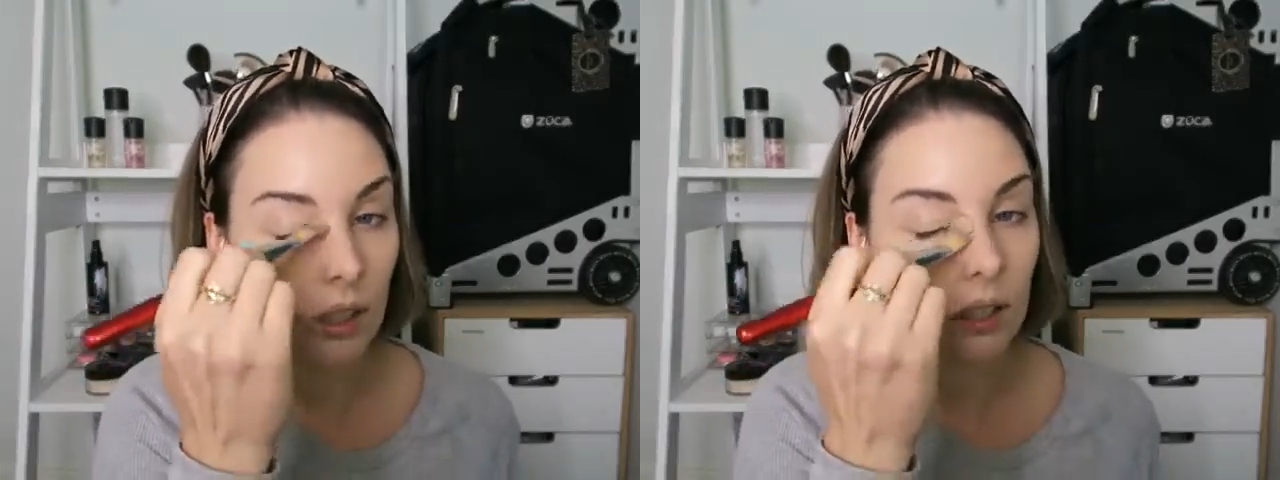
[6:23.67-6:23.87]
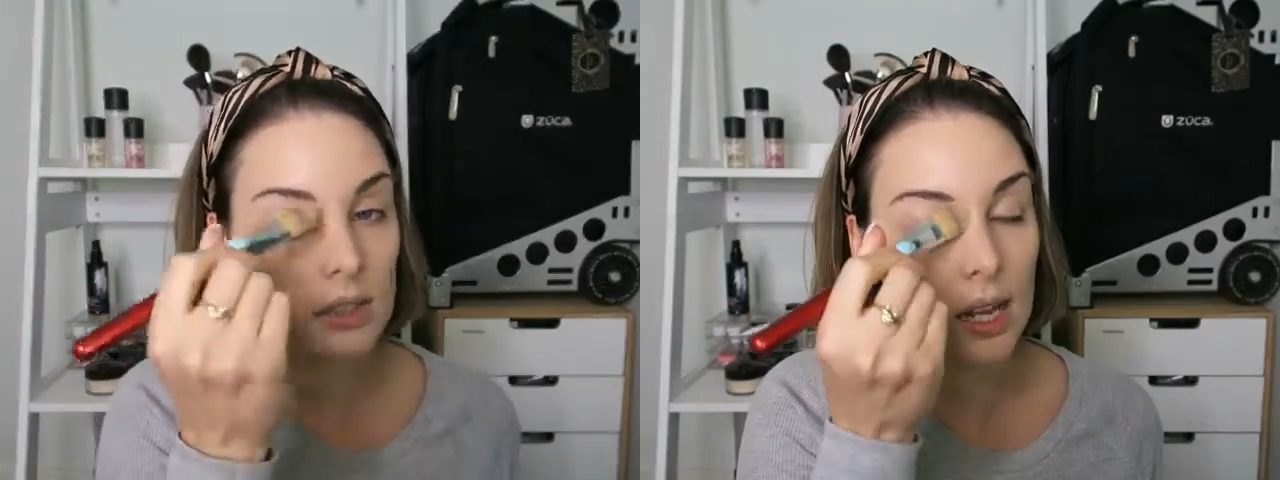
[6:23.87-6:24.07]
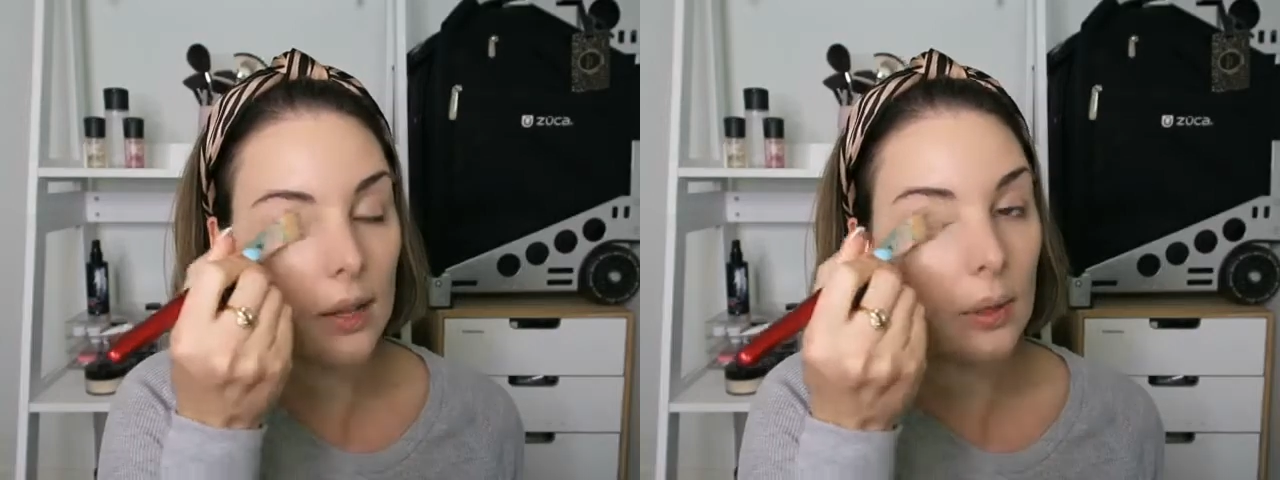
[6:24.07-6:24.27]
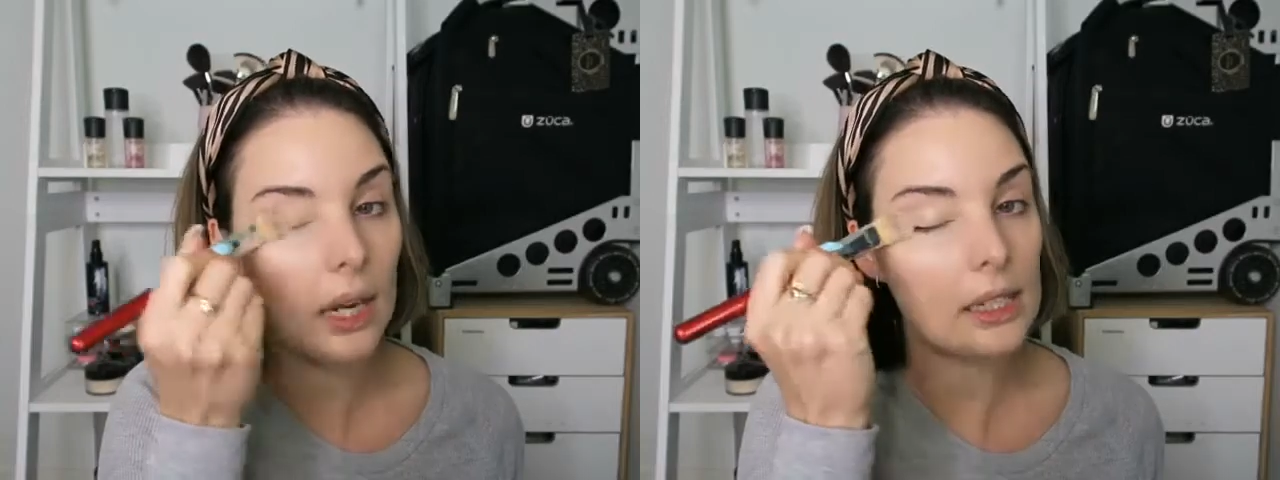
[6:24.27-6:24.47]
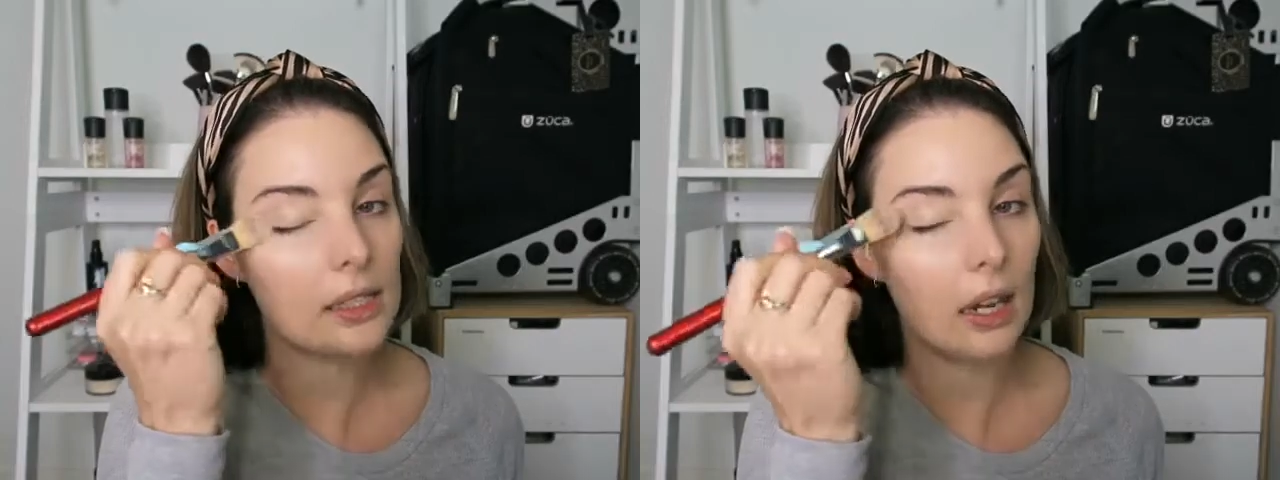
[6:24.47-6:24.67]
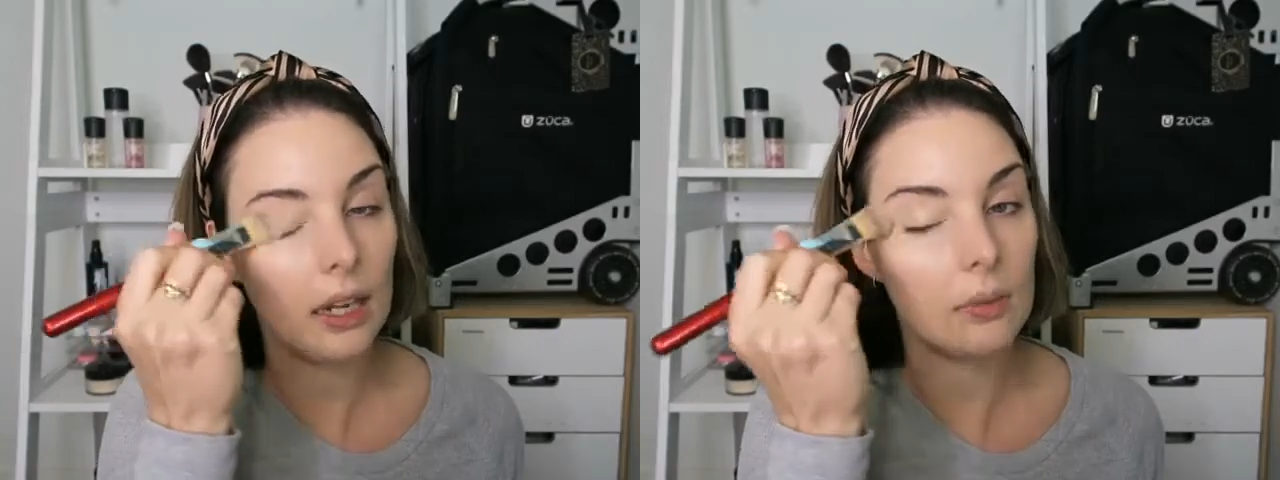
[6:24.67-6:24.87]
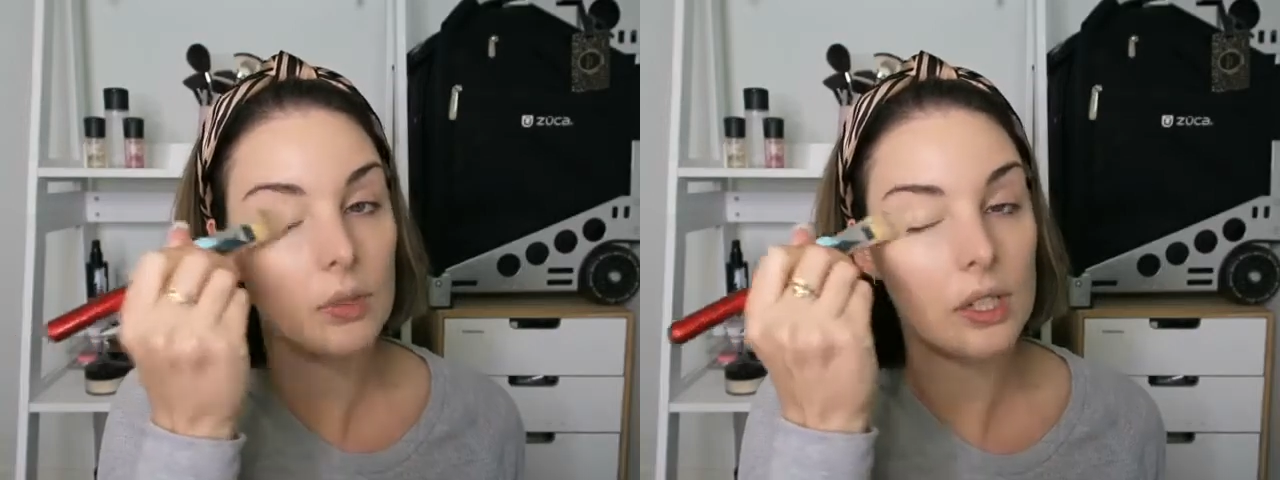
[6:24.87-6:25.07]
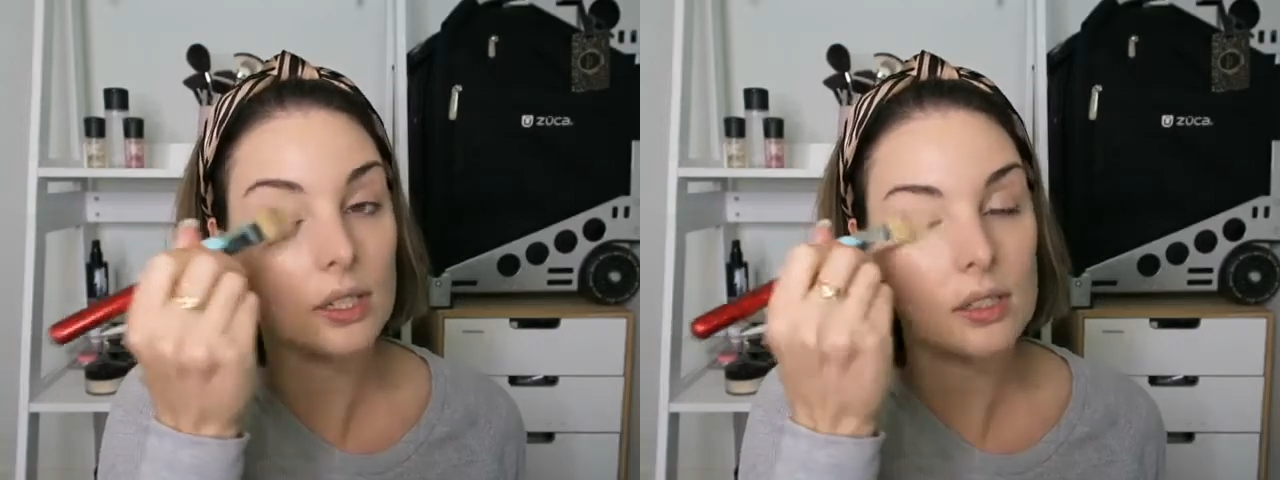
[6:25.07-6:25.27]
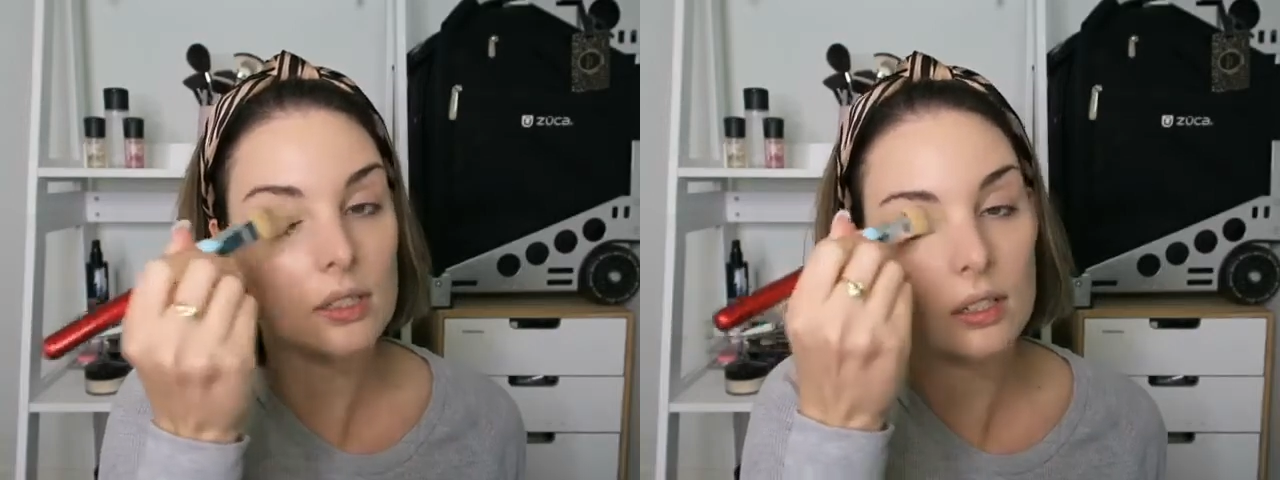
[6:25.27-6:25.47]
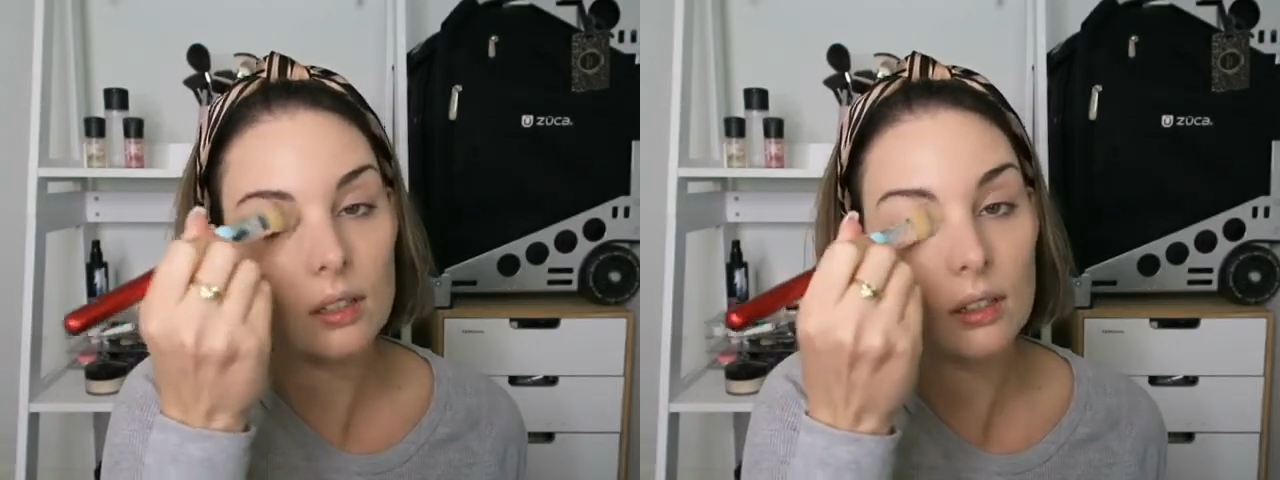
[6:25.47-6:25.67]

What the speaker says: because otherwise I'm just